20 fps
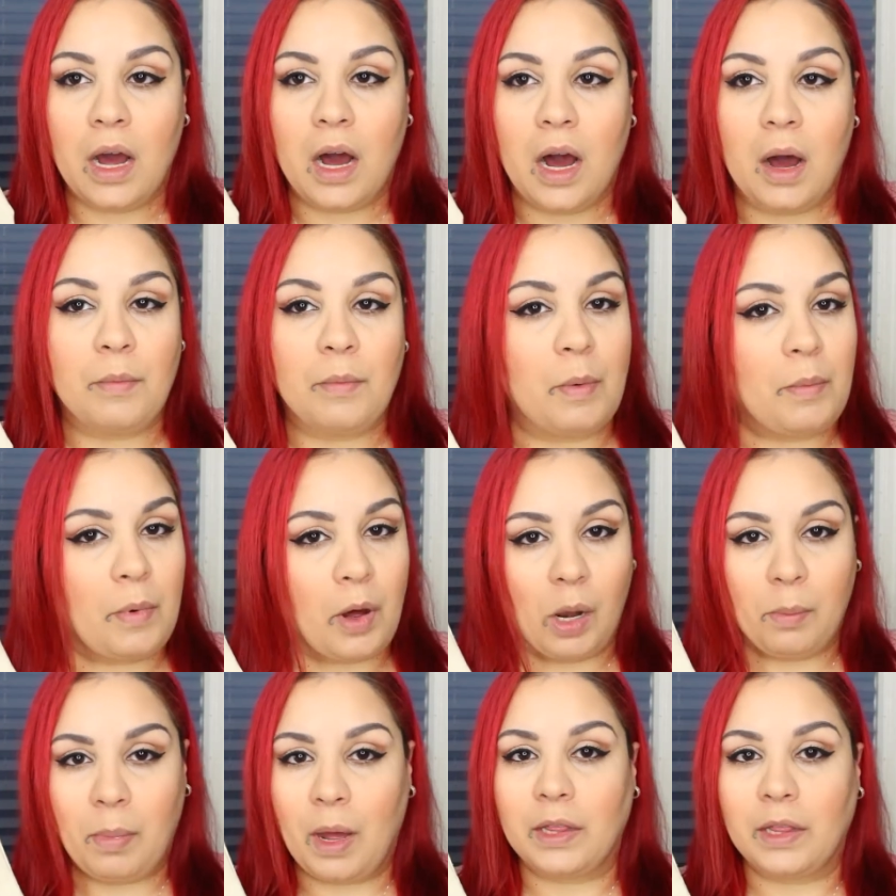I'm
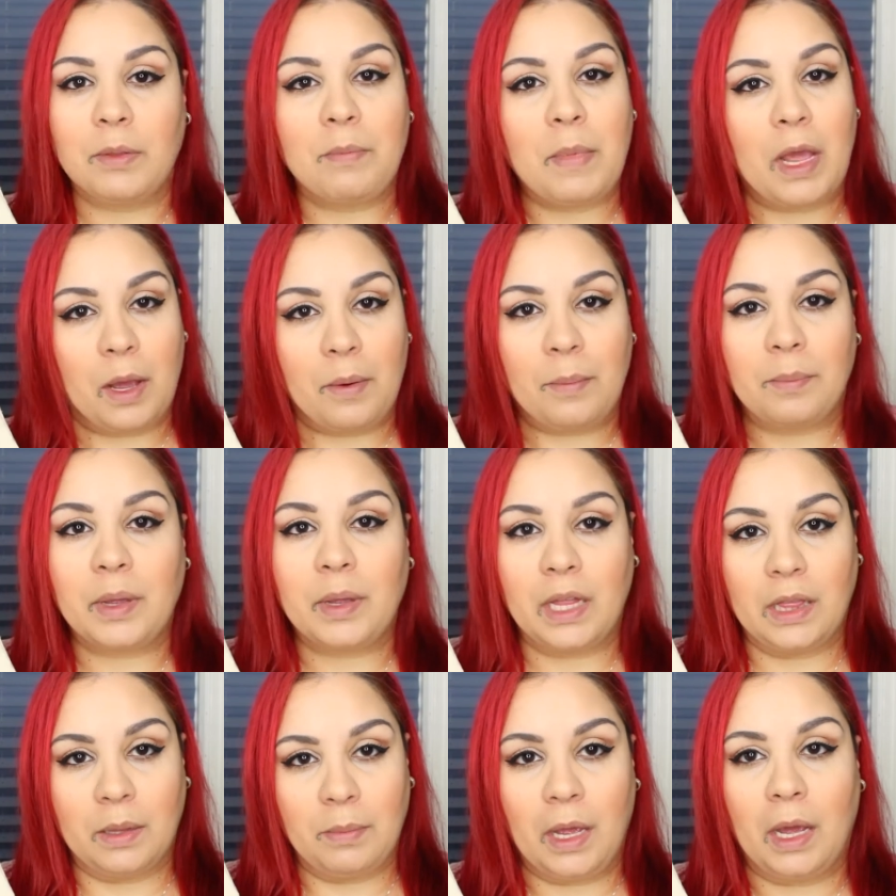all about the makeup
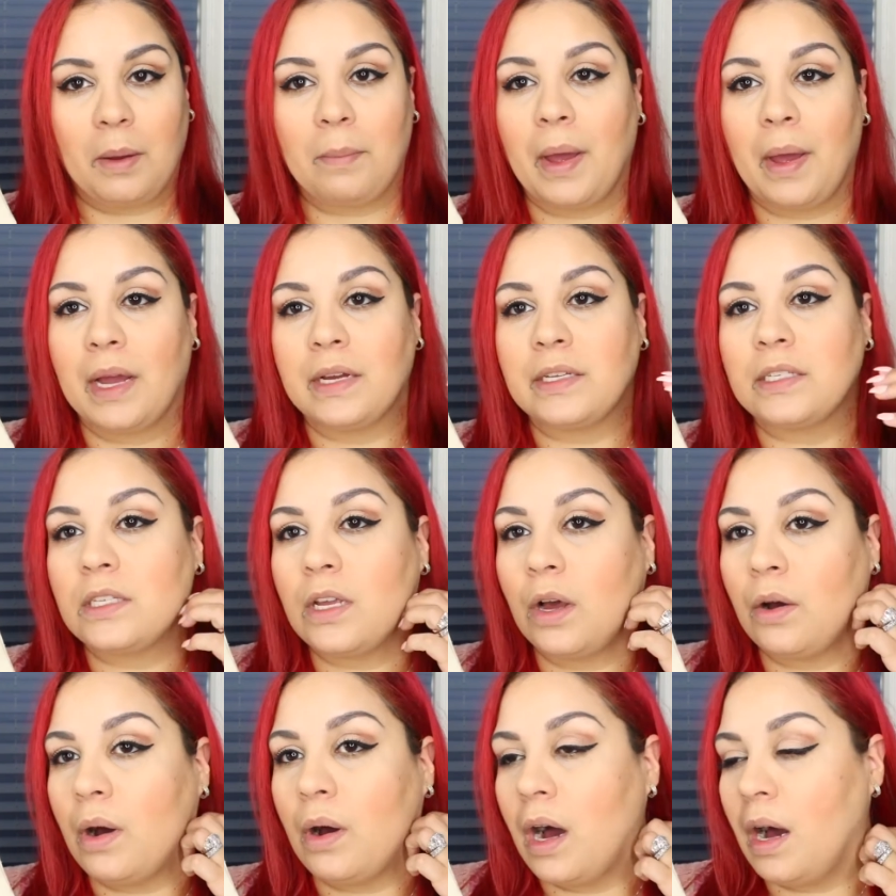and the makeup bag,
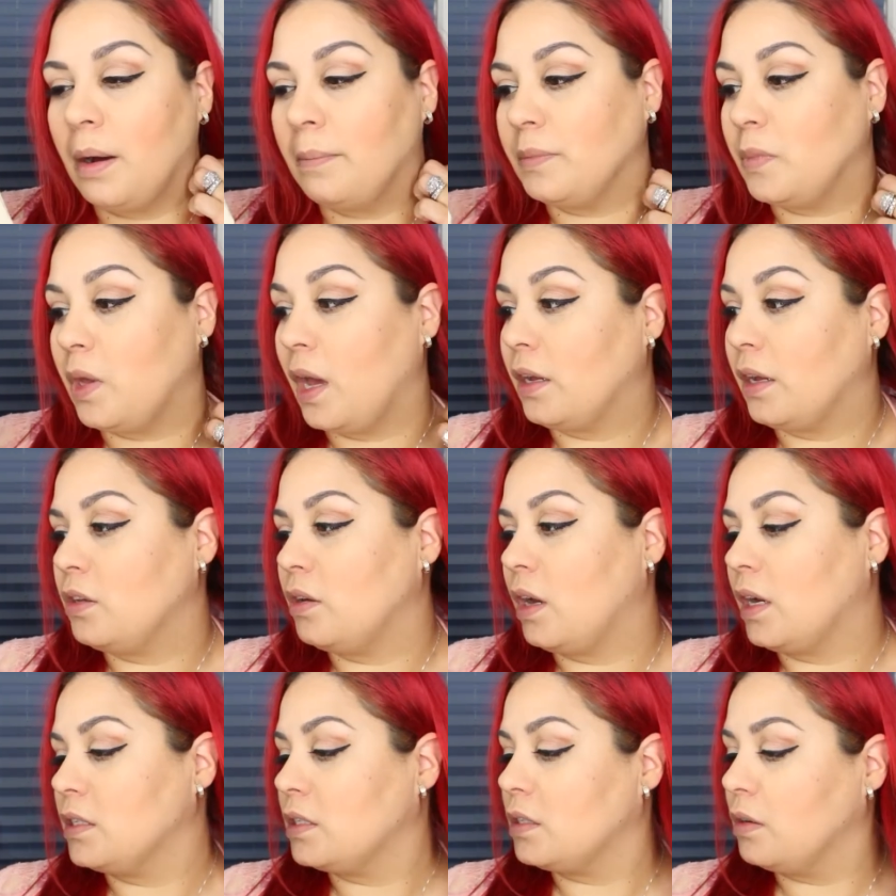so yeah,
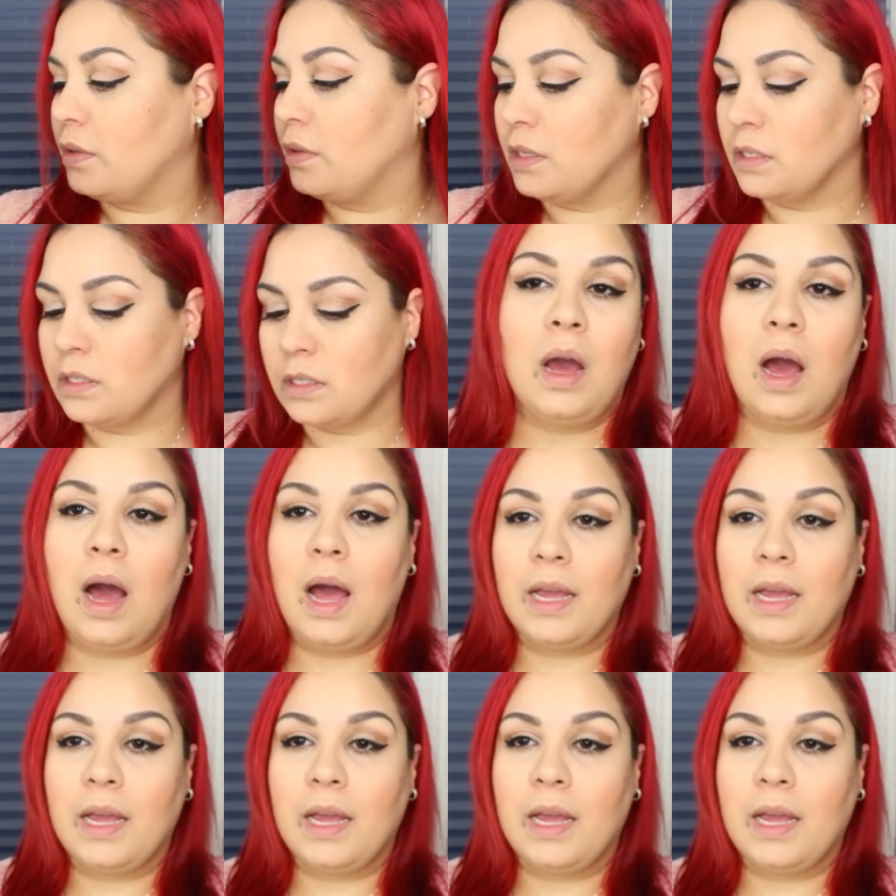you guys know this.